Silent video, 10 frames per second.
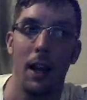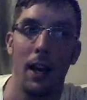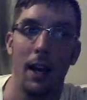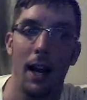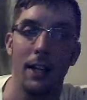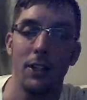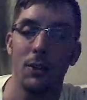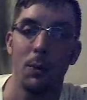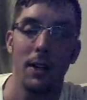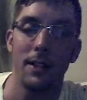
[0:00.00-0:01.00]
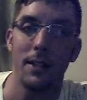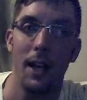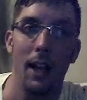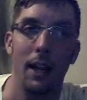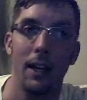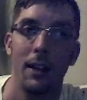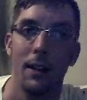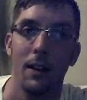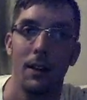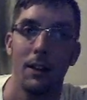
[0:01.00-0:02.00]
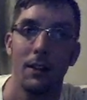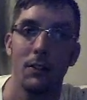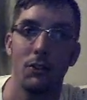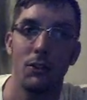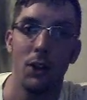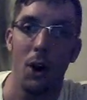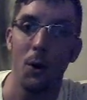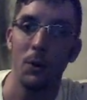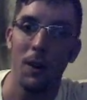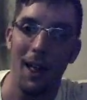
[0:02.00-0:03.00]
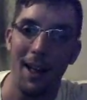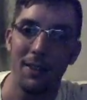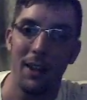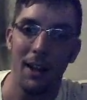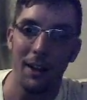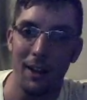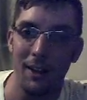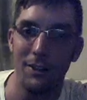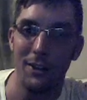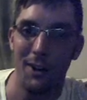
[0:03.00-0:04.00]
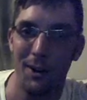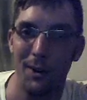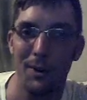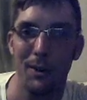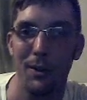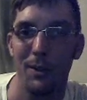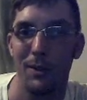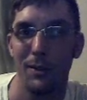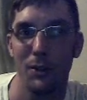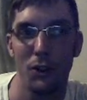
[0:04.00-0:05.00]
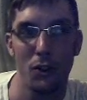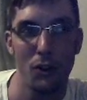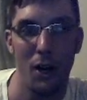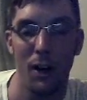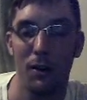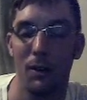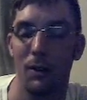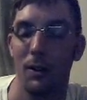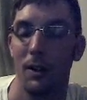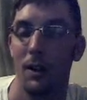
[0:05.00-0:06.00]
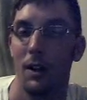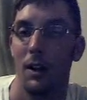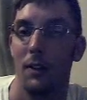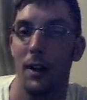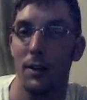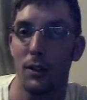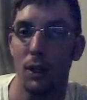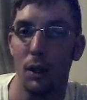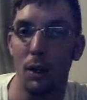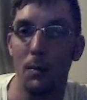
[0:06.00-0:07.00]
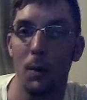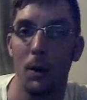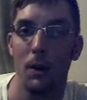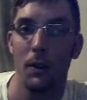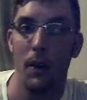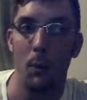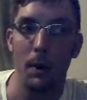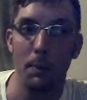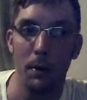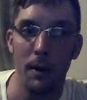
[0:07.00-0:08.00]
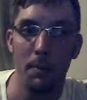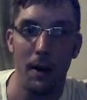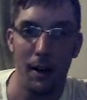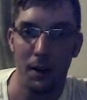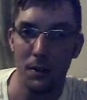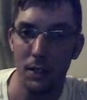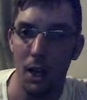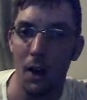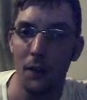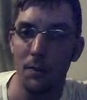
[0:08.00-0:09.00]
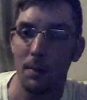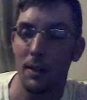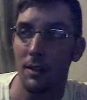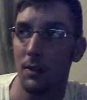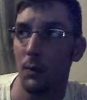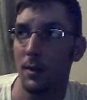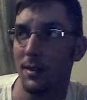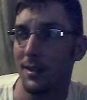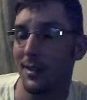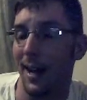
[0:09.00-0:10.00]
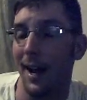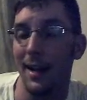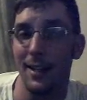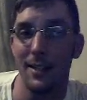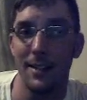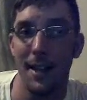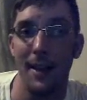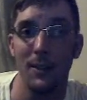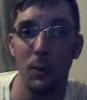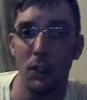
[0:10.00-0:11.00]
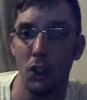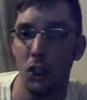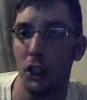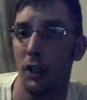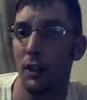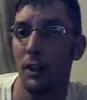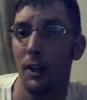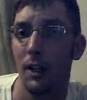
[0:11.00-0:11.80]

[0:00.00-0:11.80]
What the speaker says: and I just want to say, don't let that internal struggle, that turmoil that we put upon ourselves because of what society says we should